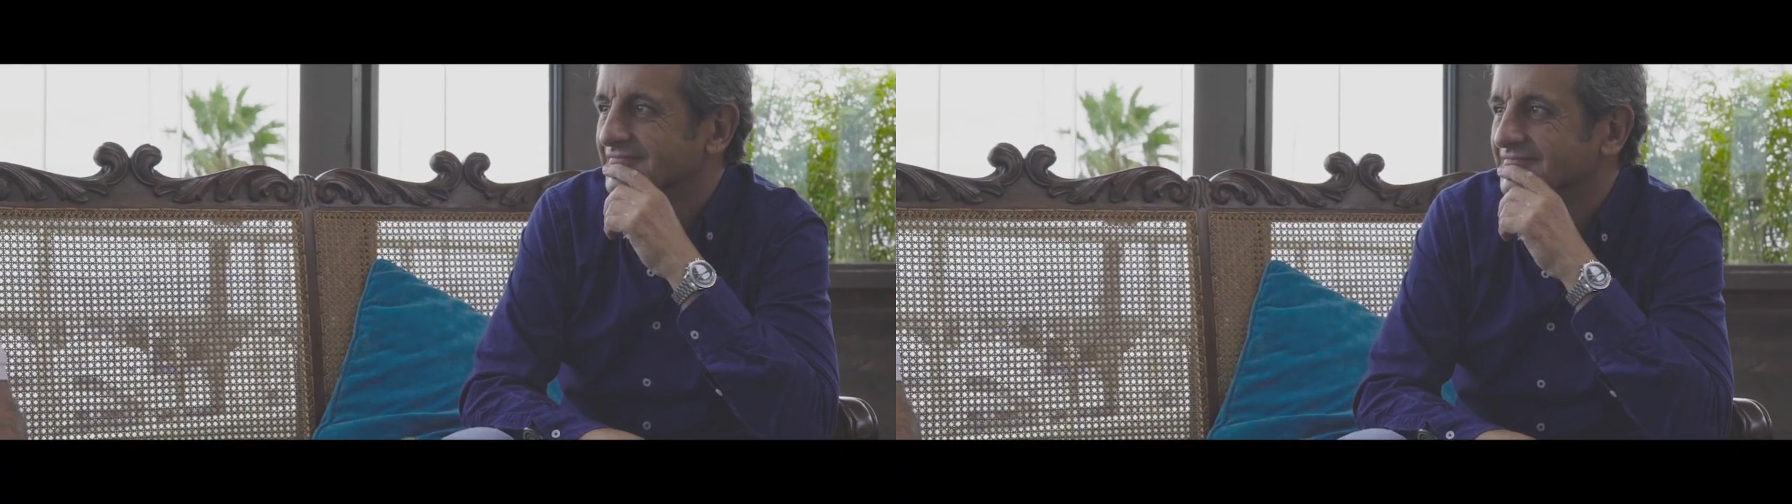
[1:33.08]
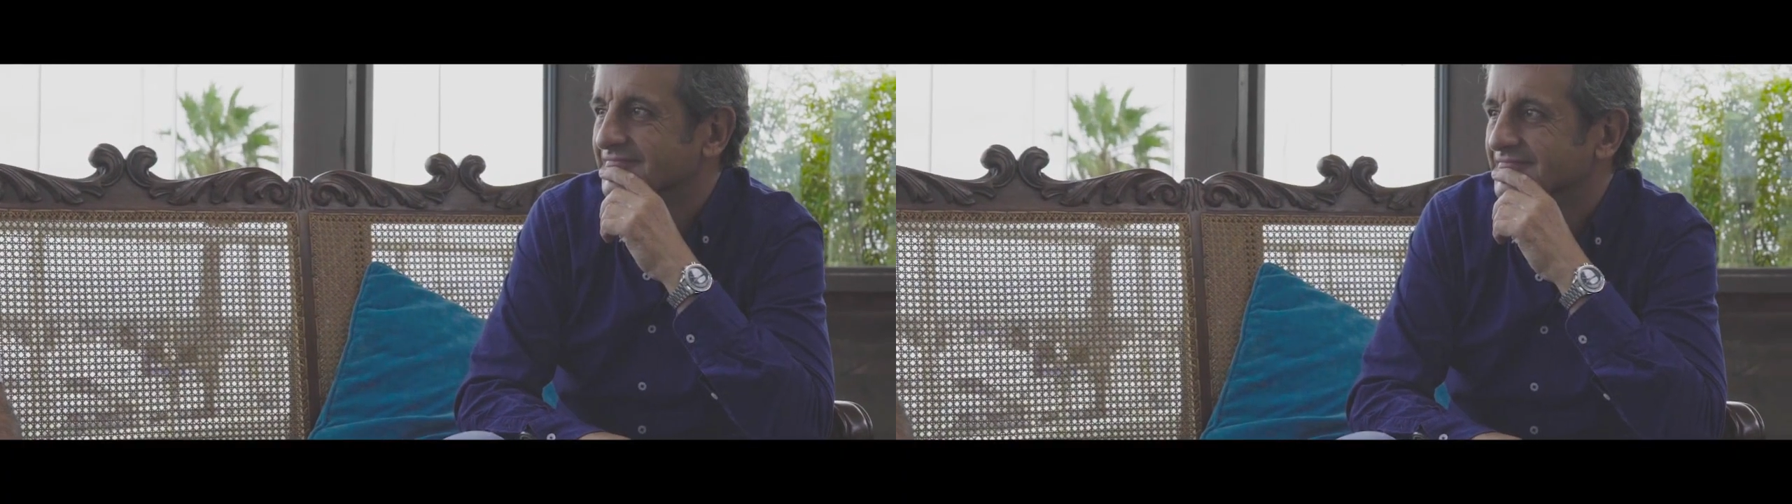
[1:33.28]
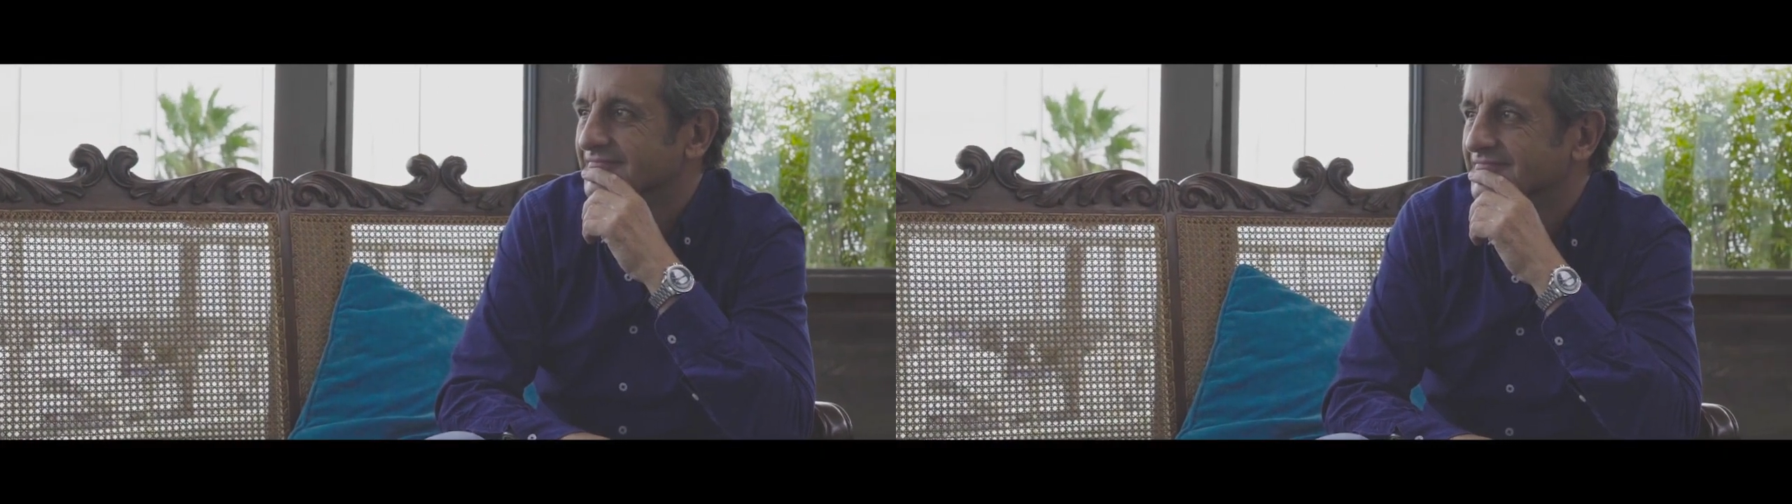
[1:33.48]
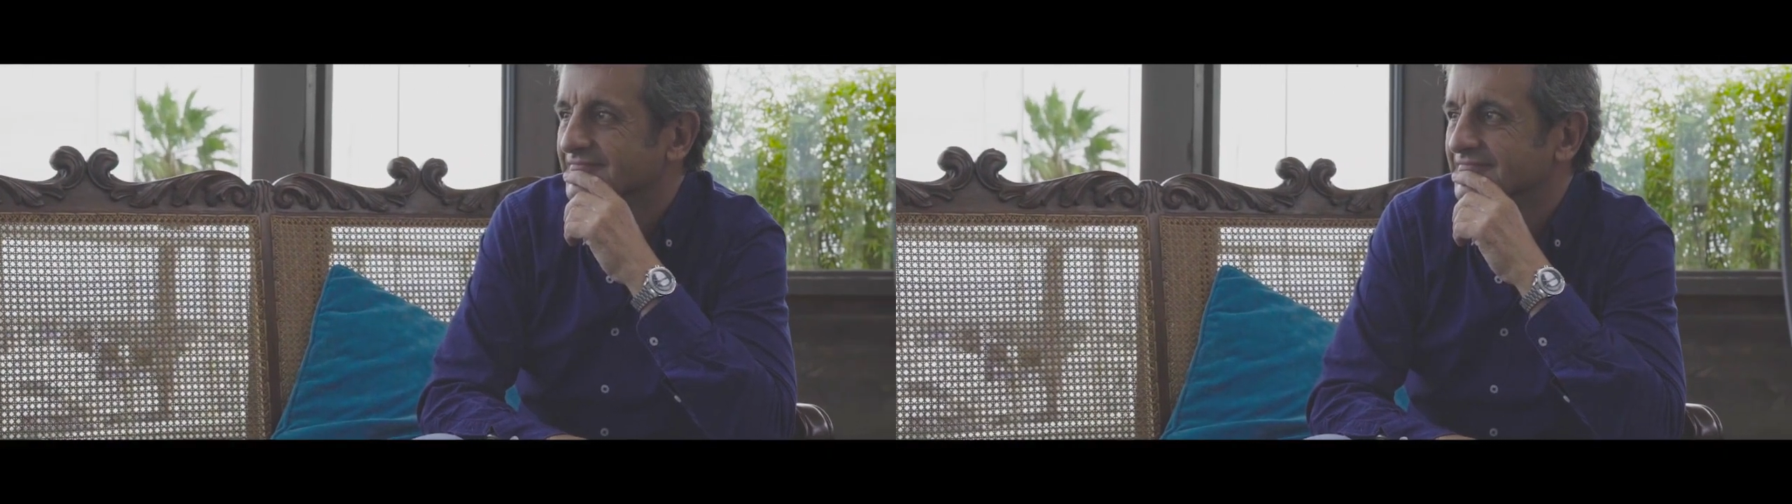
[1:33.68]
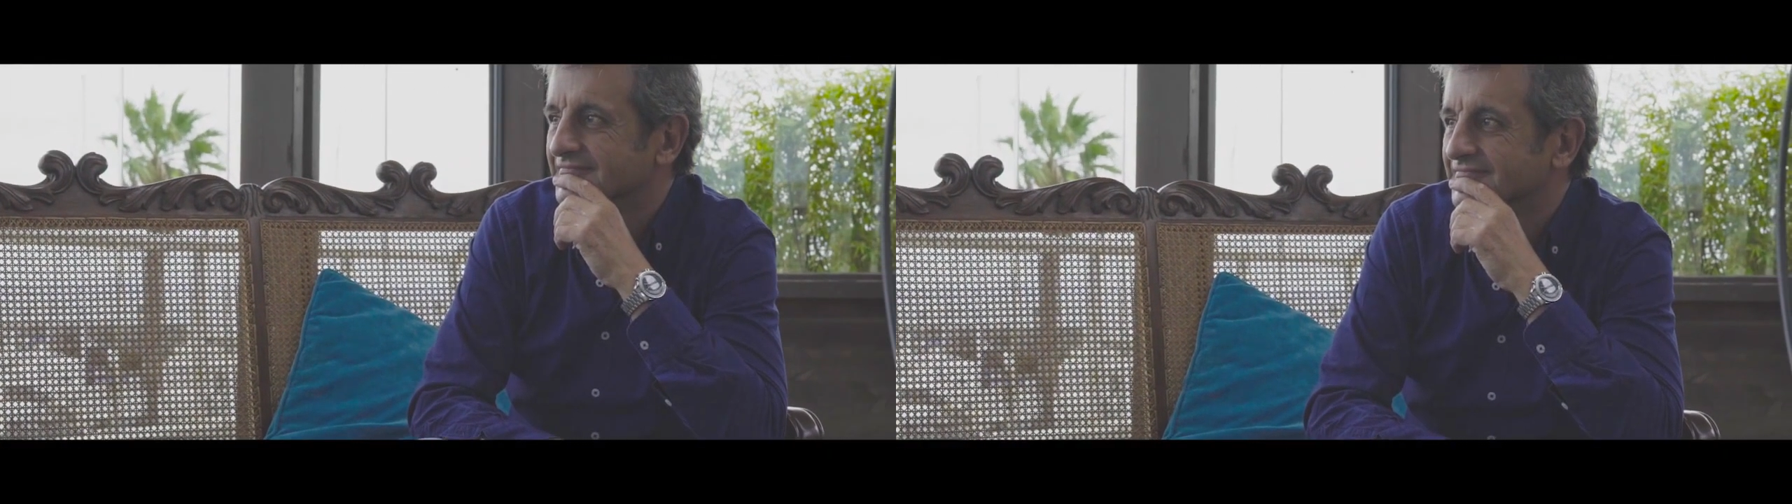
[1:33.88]
Most of the time he
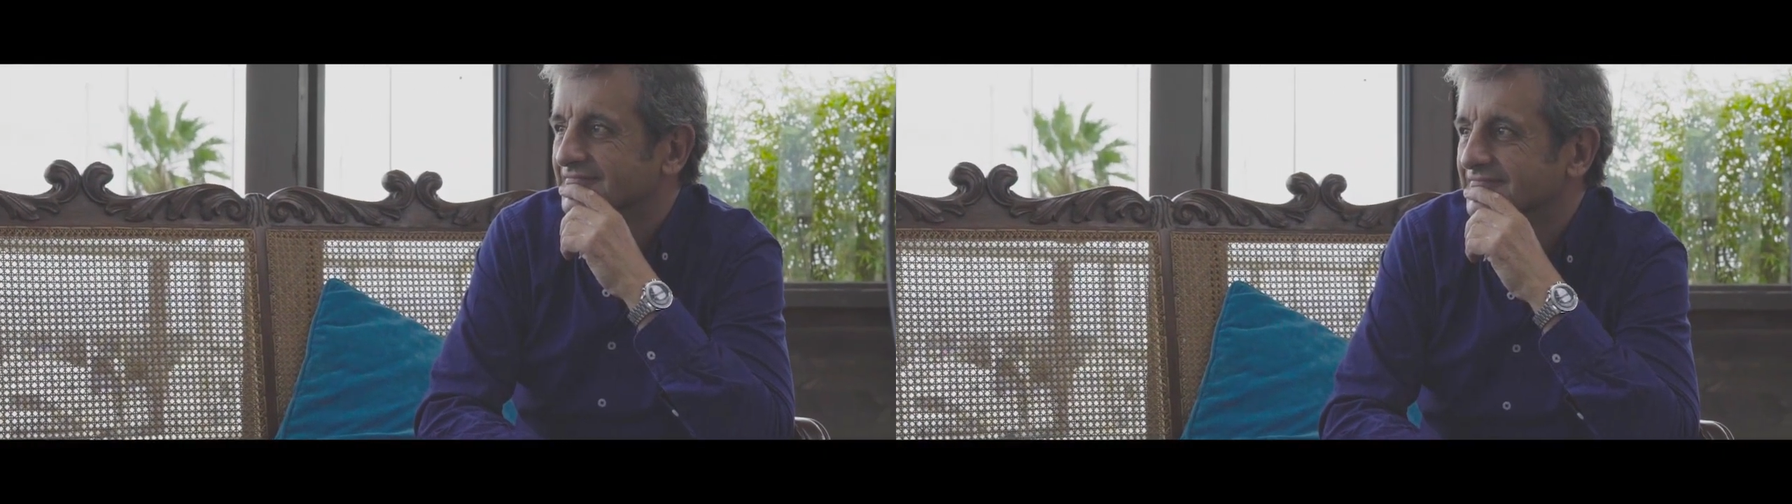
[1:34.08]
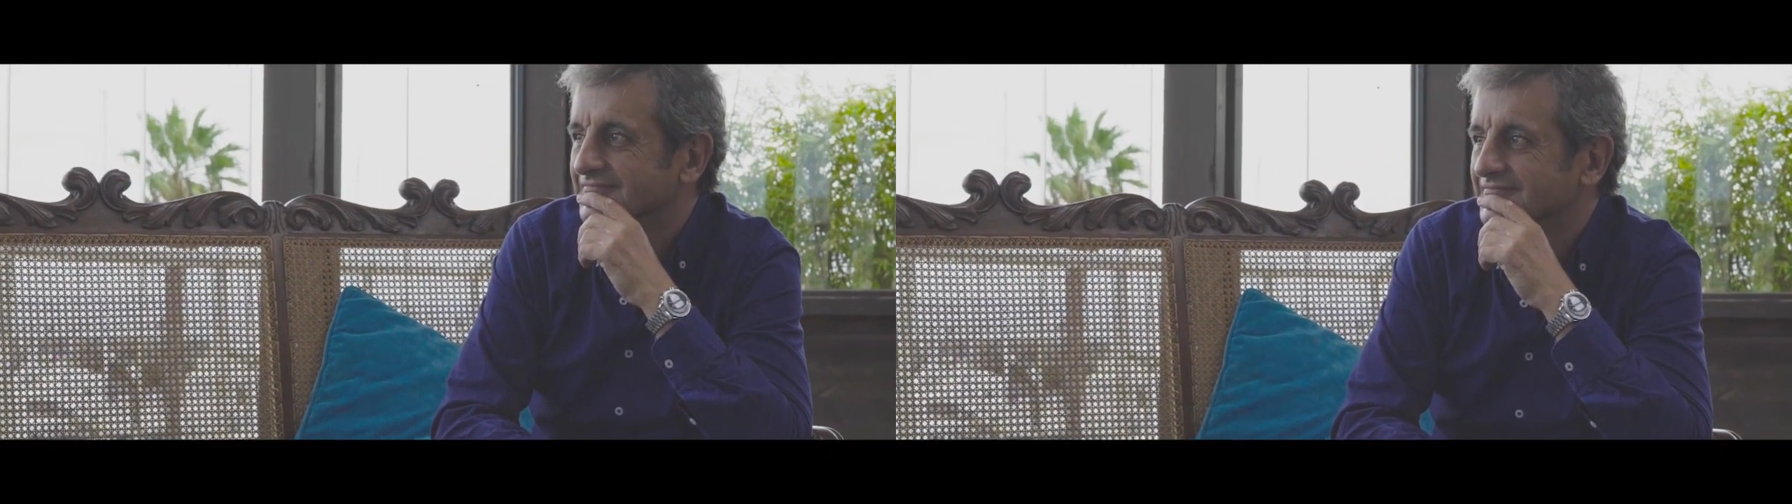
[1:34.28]
stayed in a car